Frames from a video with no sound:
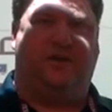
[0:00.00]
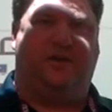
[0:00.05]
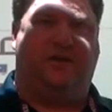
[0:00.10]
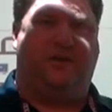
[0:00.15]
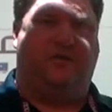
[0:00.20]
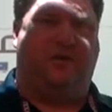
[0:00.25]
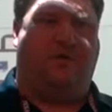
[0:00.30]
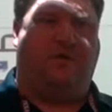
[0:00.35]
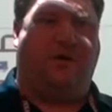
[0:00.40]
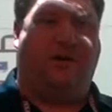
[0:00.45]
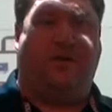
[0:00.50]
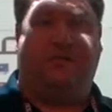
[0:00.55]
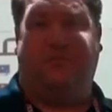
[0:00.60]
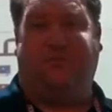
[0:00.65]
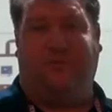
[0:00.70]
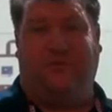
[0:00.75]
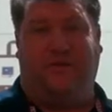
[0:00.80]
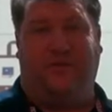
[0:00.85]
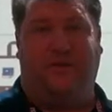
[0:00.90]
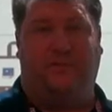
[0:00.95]
already
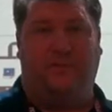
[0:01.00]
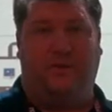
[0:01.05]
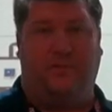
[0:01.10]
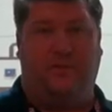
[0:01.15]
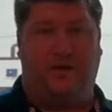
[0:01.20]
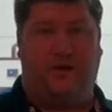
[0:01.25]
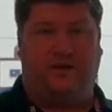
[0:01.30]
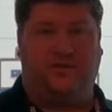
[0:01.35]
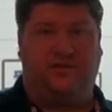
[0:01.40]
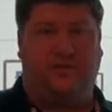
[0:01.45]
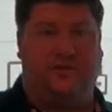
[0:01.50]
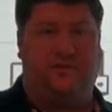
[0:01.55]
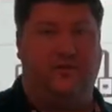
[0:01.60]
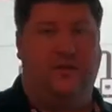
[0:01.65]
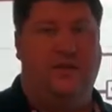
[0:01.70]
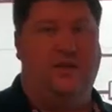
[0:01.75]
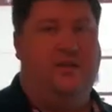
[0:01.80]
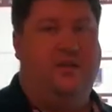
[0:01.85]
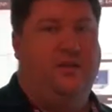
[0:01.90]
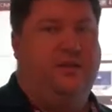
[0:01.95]
provided by Microsoft.
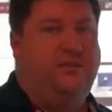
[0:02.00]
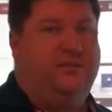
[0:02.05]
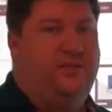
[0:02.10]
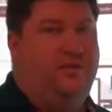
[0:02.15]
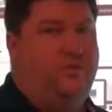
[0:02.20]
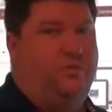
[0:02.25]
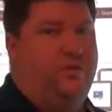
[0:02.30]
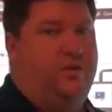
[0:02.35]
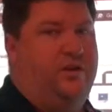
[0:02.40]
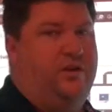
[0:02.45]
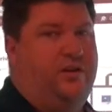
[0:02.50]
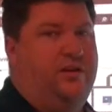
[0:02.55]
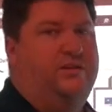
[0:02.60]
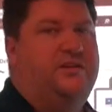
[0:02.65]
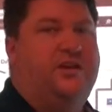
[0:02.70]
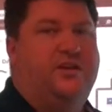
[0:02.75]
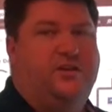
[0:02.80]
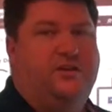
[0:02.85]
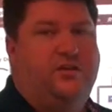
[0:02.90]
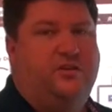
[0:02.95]
So we're going to
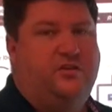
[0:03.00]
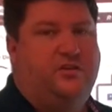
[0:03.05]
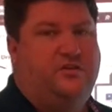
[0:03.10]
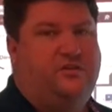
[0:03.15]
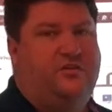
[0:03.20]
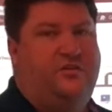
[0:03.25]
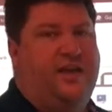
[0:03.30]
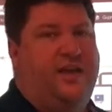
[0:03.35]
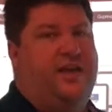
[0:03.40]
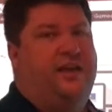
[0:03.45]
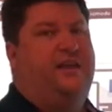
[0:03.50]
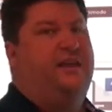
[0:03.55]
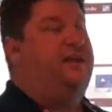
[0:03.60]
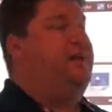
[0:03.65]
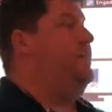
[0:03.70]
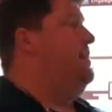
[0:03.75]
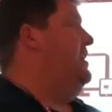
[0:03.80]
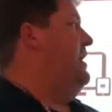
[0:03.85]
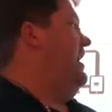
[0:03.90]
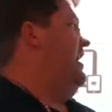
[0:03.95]
continue to use that,
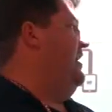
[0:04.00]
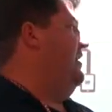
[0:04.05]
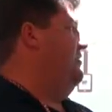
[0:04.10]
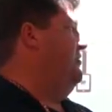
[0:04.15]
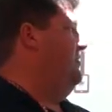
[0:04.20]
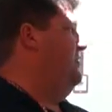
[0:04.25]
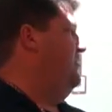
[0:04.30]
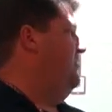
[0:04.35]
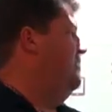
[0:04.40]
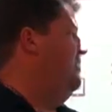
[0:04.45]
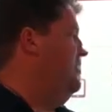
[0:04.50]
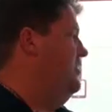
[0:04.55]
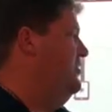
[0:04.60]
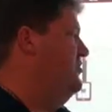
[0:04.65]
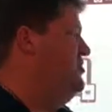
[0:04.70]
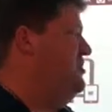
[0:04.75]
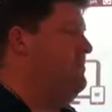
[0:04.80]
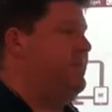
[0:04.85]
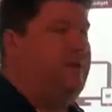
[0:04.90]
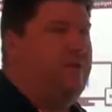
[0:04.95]
and
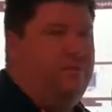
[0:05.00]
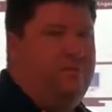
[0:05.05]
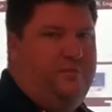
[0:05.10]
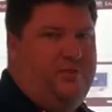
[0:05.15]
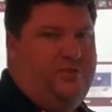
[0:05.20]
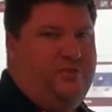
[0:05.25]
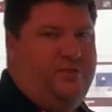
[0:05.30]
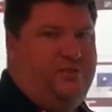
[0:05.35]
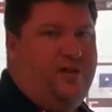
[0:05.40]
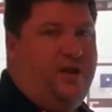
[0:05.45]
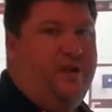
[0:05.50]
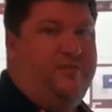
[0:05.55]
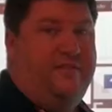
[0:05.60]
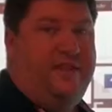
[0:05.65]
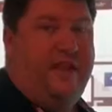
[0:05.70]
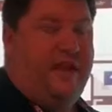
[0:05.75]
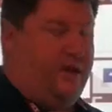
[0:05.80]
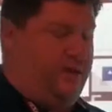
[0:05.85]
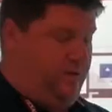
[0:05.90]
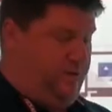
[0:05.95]
Gmail will be turned off.
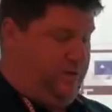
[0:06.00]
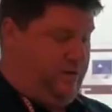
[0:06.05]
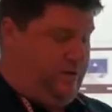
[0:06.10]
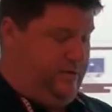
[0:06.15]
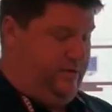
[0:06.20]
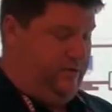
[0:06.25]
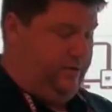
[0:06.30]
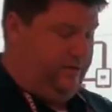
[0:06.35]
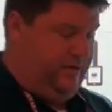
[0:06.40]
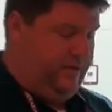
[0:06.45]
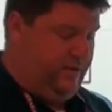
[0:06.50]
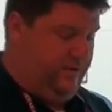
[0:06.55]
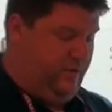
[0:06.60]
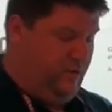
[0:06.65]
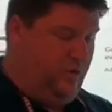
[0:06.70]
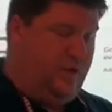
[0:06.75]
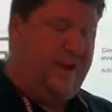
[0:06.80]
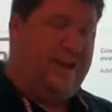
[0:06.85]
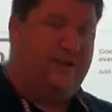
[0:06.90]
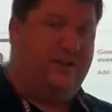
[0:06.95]
Now
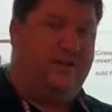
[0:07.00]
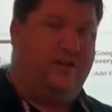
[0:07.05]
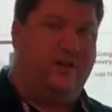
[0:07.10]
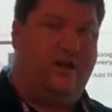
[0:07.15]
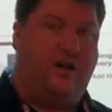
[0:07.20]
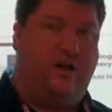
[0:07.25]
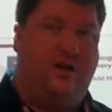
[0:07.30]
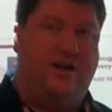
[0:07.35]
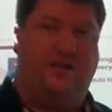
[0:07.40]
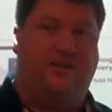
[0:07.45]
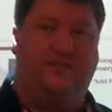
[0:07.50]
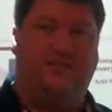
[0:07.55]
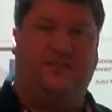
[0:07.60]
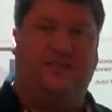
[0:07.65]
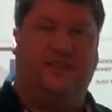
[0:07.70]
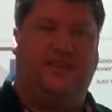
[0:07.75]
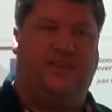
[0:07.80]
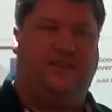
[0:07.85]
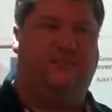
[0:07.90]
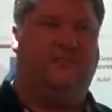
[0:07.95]
you can click on it and
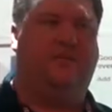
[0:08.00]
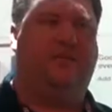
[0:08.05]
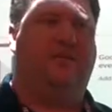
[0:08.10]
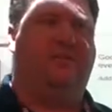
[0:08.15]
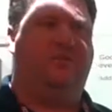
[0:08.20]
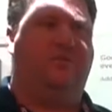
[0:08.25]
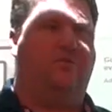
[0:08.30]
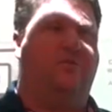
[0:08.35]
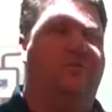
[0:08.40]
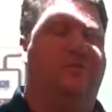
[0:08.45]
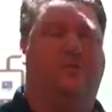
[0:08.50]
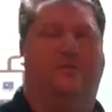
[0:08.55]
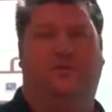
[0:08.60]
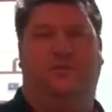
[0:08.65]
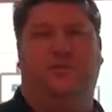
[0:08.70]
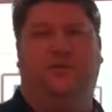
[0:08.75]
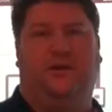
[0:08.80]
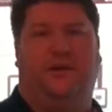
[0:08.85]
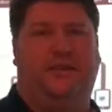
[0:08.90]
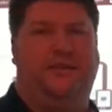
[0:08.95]
see it, but you won't be able to
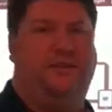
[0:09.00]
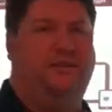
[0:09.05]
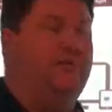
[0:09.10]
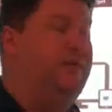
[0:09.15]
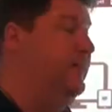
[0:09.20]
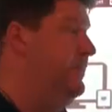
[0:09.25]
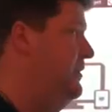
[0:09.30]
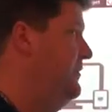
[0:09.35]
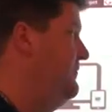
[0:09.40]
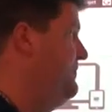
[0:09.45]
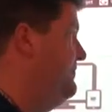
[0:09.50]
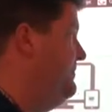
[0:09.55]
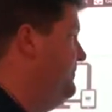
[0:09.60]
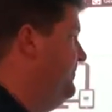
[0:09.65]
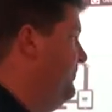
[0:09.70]
do anything with it.